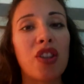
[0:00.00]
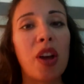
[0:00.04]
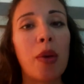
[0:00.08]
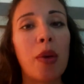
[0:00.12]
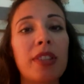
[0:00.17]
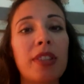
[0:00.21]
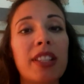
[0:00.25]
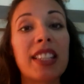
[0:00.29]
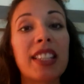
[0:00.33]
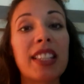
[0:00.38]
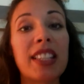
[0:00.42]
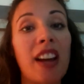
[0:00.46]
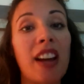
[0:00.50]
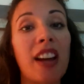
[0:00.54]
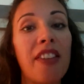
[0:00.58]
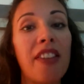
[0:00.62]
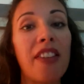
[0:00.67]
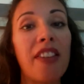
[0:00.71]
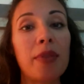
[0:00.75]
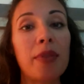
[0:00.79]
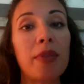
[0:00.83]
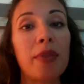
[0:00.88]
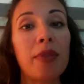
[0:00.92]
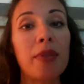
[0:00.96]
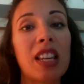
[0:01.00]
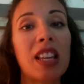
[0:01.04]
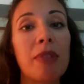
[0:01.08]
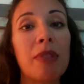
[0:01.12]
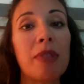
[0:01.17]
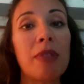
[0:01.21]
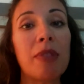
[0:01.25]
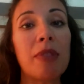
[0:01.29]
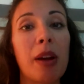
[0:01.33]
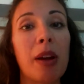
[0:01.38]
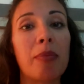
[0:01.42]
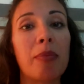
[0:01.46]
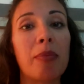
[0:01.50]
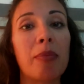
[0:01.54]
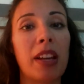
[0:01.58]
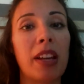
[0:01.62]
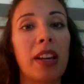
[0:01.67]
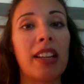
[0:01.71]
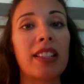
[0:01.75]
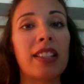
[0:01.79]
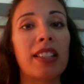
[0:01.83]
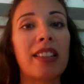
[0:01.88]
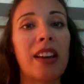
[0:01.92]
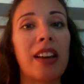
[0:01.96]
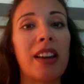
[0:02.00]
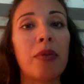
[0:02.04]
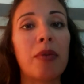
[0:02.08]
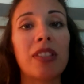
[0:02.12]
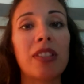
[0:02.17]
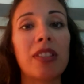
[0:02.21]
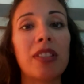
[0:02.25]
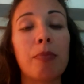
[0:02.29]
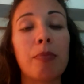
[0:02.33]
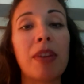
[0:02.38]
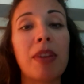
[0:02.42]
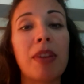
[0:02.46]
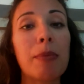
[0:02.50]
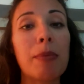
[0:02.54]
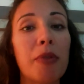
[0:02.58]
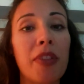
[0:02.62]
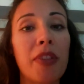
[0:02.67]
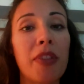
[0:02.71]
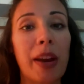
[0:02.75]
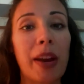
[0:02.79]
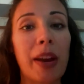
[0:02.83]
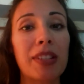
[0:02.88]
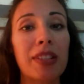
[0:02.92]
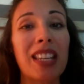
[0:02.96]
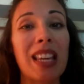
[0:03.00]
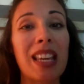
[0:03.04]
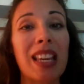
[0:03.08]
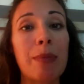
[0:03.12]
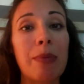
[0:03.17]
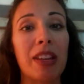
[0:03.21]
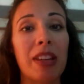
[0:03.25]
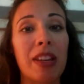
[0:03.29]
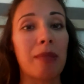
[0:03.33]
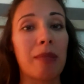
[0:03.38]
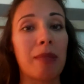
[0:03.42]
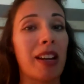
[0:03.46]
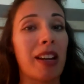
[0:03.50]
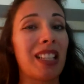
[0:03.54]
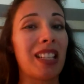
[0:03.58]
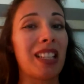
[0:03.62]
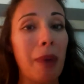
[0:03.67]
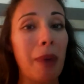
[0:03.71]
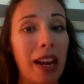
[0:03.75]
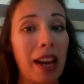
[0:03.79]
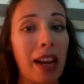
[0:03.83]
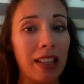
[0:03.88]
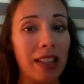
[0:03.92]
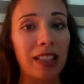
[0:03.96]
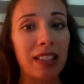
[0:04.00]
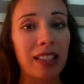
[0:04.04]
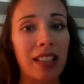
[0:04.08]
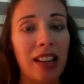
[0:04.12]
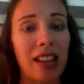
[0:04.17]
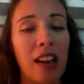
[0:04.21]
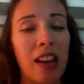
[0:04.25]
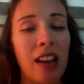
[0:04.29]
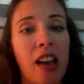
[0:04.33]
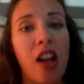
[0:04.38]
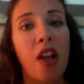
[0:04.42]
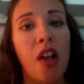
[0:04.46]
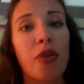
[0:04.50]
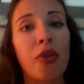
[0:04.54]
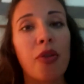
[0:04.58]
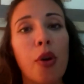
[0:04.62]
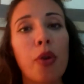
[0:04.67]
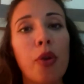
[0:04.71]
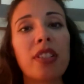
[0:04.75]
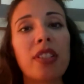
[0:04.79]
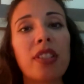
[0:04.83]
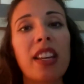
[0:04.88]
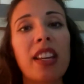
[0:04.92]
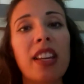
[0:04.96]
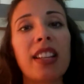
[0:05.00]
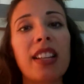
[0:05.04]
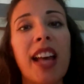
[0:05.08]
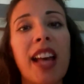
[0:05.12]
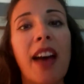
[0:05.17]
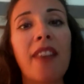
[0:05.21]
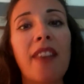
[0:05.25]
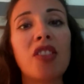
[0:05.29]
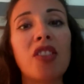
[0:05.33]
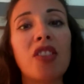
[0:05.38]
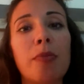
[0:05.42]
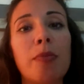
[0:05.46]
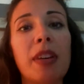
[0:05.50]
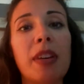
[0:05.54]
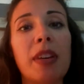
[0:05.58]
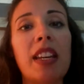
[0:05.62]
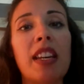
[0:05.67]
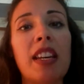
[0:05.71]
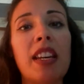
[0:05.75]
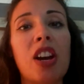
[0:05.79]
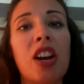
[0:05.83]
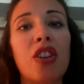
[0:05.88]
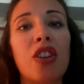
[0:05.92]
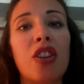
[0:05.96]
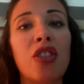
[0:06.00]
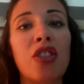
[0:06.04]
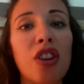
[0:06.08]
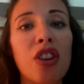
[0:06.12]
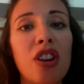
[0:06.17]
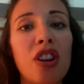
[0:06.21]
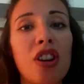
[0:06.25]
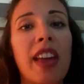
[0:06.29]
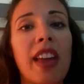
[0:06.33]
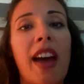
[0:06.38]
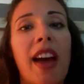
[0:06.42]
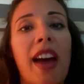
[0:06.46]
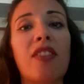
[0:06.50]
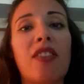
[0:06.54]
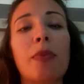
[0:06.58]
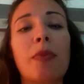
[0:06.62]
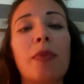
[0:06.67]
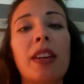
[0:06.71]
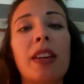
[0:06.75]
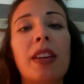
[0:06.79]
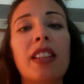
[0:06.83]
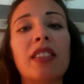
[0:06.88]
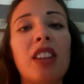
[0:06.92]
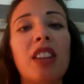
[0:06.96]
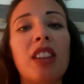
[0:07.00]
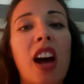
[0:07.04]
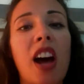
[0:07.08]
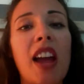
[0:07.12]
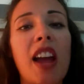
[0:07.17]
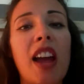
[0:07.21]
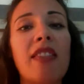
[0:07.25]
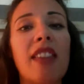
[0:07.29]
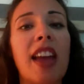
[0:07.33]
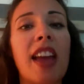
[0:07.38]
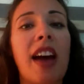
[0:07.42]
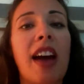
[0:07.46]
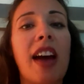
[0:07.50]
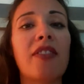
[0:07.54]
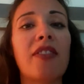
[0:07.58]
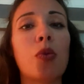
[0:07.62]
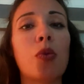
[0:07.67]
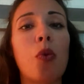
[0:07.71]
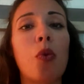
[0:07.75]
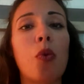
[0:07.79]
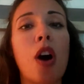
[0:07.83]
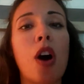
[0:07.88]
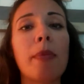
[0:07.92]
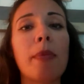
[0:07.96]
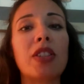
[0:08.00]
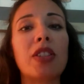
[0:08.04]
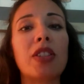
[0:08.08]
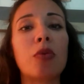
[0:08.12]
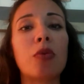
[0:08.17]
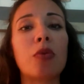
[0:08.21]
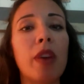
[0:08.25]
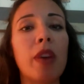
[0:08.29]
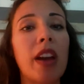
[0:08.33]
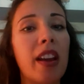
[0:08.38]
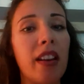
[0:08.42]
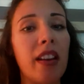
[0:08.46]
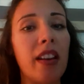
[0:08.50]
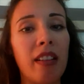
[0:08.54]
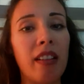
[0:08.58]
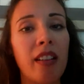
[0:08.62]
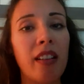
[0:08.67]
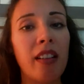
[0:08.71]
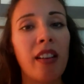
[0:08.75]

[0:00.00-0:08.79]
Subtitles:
So that was the stuff that I was keeping in my place. That was the people that I was keeping in my space. Those things have to be good. They have to be in line. They have to want me to win.